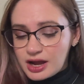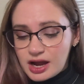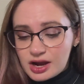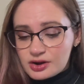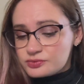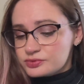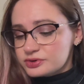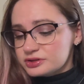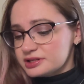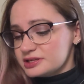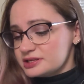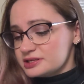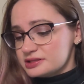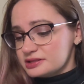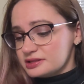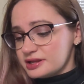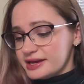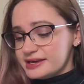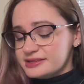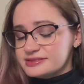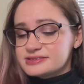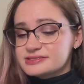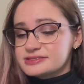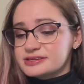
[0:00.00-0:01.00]
really
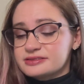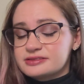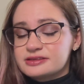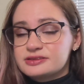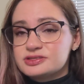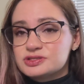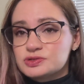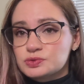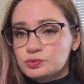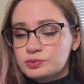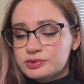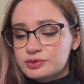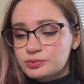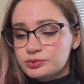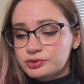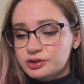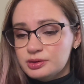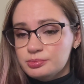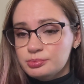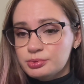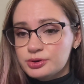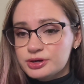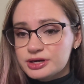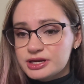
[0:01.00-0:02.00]
like this. I think this will be
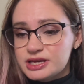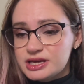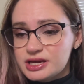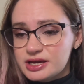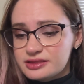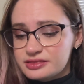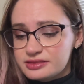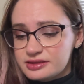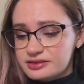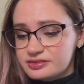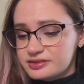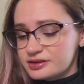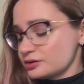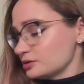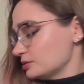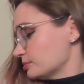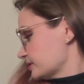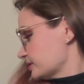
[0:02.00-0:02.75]
really pretty. I think that'll